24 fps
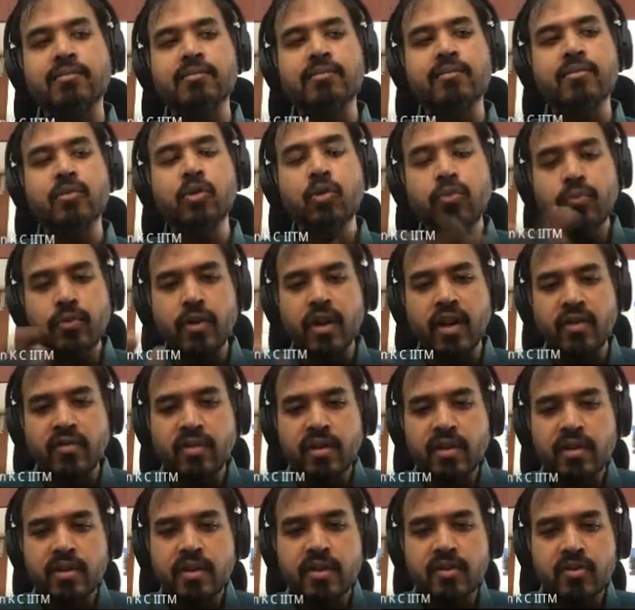loop
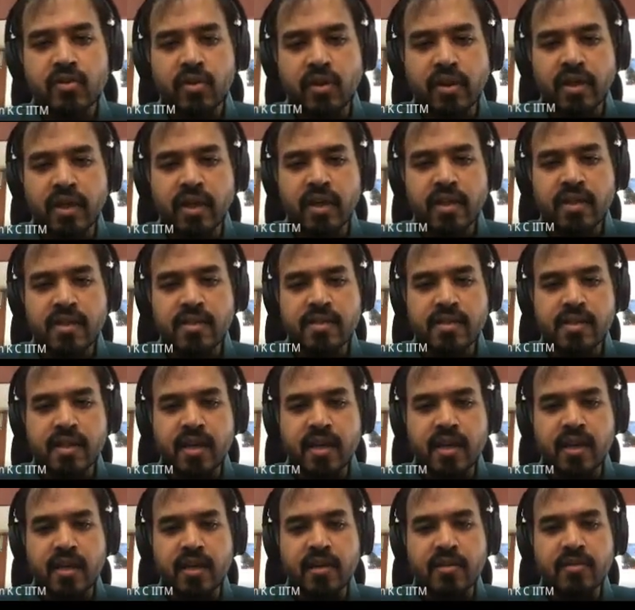forever. So here is
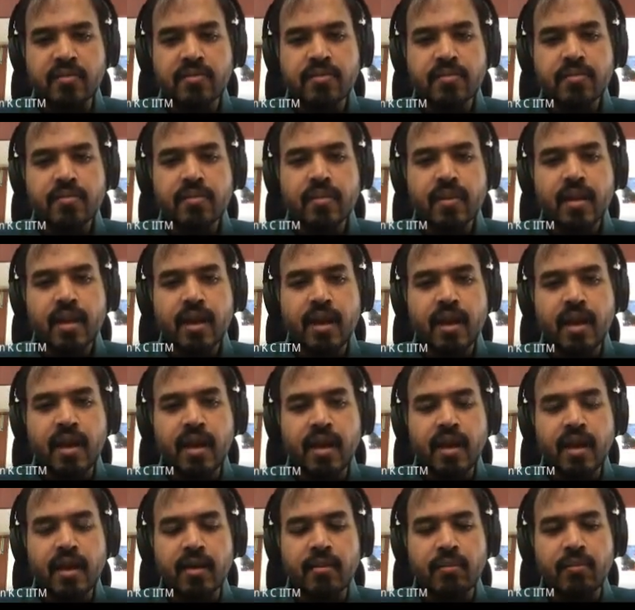
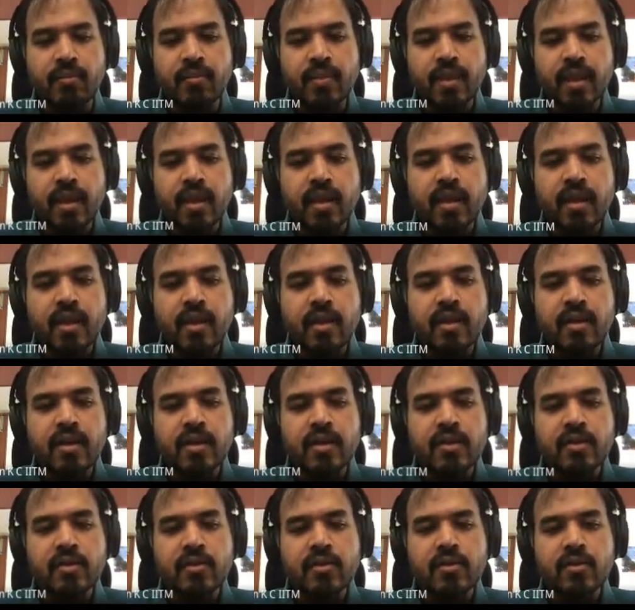um,
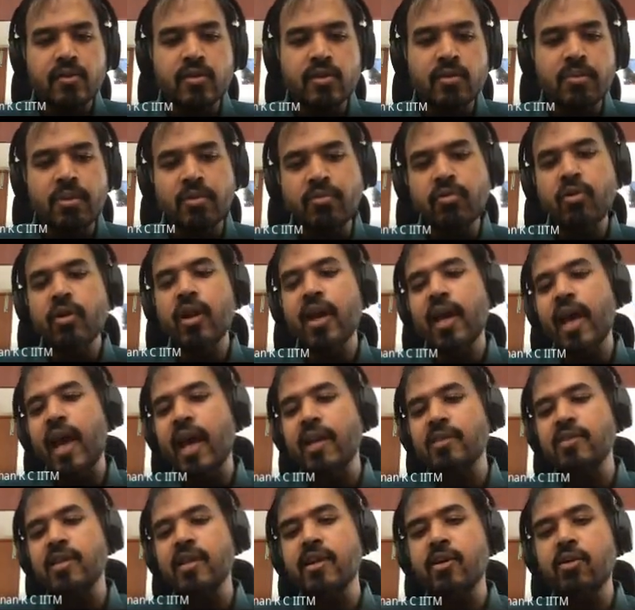so before I
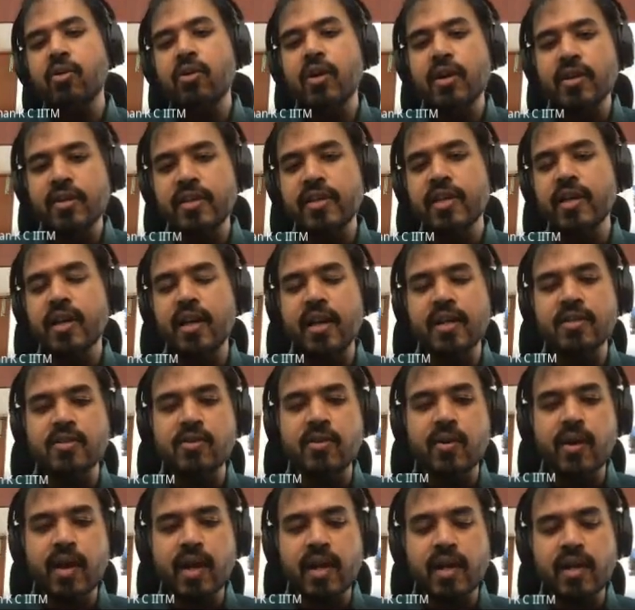actually go on here, let's
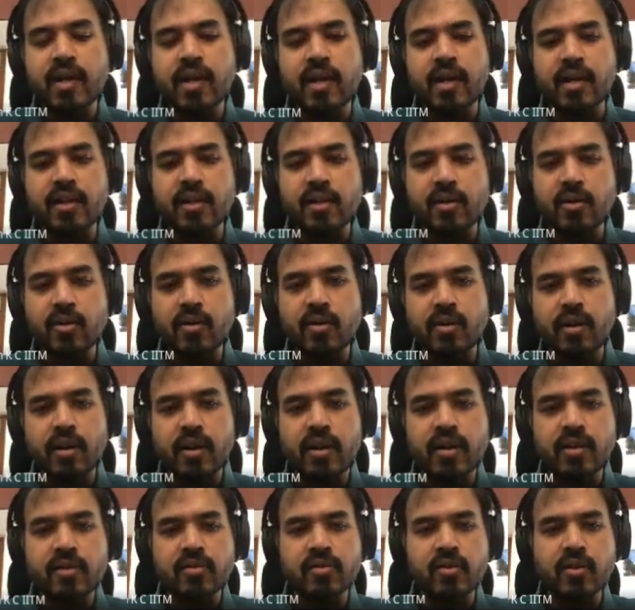look at the code.
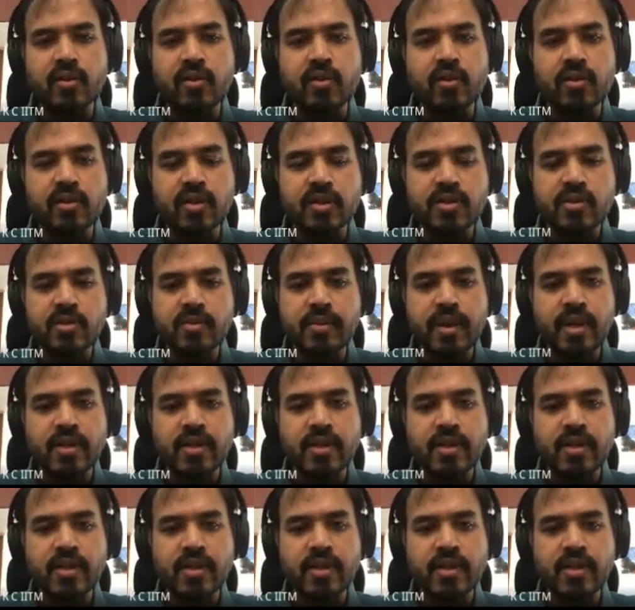So just to make